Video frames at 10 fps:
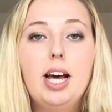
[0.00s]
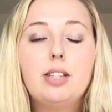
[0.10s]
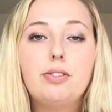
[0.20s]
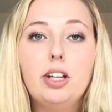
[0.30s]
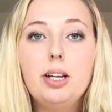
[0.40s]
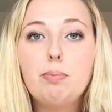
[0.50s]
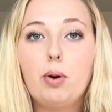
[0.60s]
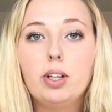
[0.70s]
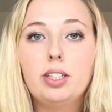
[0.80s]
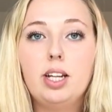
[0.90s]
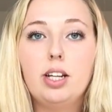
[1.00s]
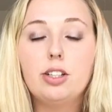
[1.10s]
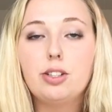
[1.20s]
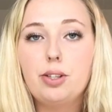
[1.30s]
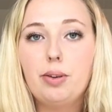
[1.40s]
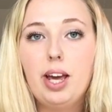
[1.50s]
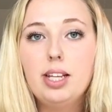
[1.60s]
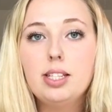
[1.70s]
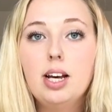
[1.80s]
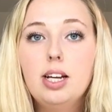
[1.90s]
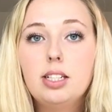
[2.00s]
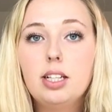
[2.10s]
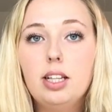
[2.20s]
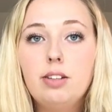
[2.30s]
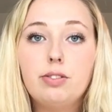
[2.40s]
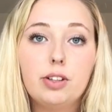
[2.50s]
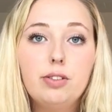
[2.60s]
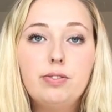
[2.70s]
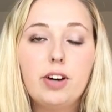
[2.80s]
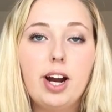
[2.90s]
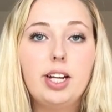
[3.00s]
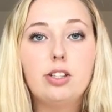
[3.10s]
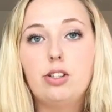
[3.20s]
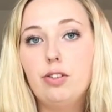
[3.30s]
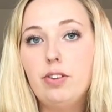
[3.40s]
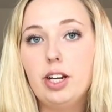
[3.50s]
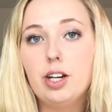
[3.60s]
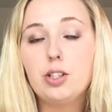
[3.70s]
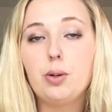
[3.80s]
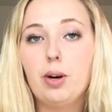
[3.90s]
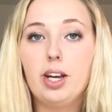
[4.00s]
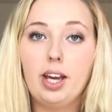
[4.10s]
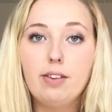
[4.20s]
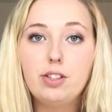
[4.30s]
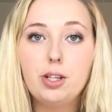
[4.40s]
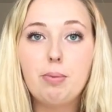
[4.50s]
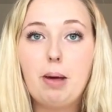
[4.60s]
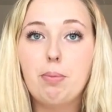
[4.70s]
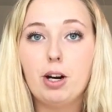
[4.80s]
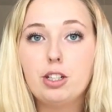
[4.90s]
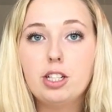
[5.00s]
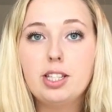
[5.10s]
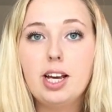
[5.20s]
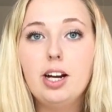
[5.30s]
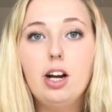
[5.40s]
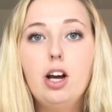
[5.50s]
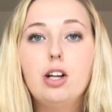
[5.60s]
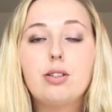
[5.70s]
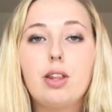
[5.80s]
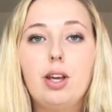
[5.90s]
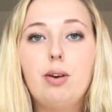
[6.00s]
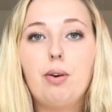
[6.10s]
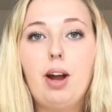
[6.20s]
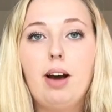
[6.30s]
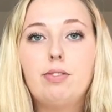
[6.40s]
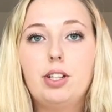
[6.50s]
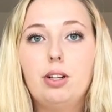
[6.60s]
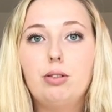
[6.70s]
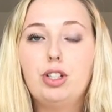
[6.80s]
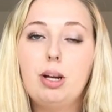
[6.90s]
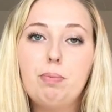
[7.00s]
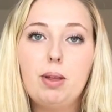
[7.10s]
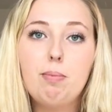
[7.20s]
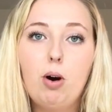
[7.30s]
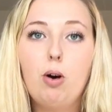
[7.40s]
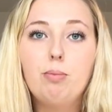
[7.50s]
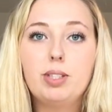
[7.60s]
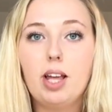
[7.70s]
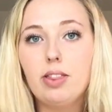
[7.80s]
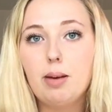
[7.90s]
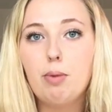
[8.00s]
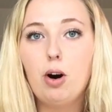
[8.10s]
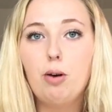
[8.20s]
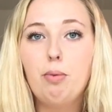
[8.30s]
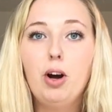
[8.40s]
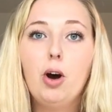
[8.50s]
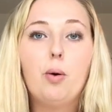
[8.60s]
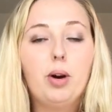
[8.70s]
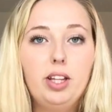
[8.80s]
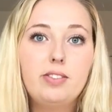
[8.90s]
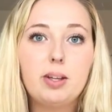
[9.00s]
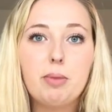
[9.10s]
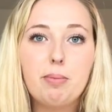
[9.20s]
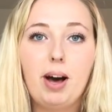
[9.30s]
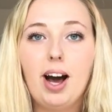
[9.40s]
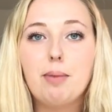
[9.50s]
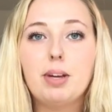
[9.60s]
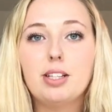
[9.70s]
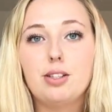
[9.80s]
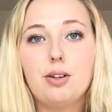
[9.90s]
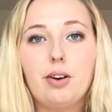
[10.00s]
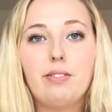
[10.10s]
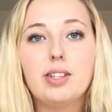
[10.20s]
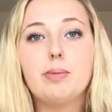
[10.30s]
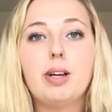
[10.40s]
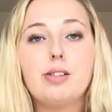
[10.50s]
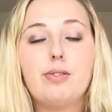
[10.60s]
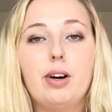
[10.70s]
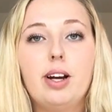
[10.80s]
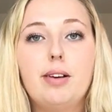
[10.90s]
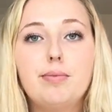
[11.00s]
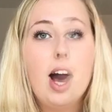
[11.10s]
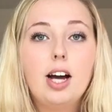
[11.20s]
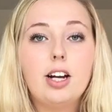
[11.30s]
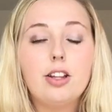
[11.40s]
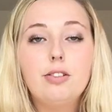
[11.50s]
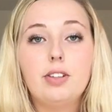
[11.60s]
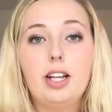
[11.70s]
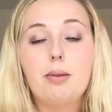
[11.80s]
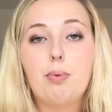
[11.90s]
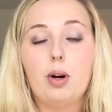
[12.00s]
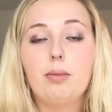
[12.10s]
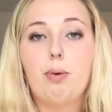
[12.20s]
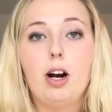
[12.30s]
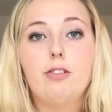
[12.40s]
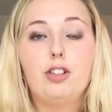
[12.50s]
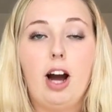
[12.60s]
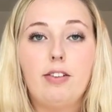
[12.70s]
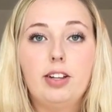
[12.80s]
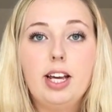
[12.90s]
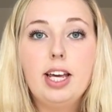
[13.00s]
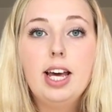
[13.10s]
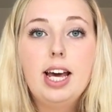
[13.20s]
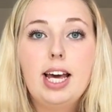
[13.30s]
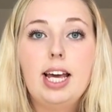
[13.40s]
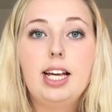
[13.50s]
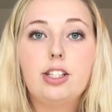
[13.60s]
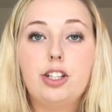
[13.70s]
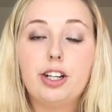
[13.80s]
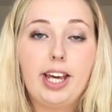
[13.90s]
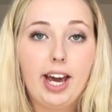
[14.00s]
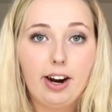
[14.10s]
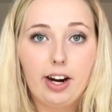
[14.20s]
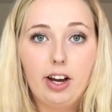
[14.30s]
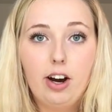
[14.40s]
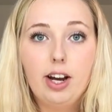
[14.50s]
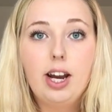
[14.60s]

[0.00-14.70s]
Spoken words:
It's really important in your suitcase to leave room for any souvenirs or gifts you might purchase there so that you don't have to ship them home, send them home, or leave something behind because you don't have the space for it. Another really important part of traveling is your carry-on.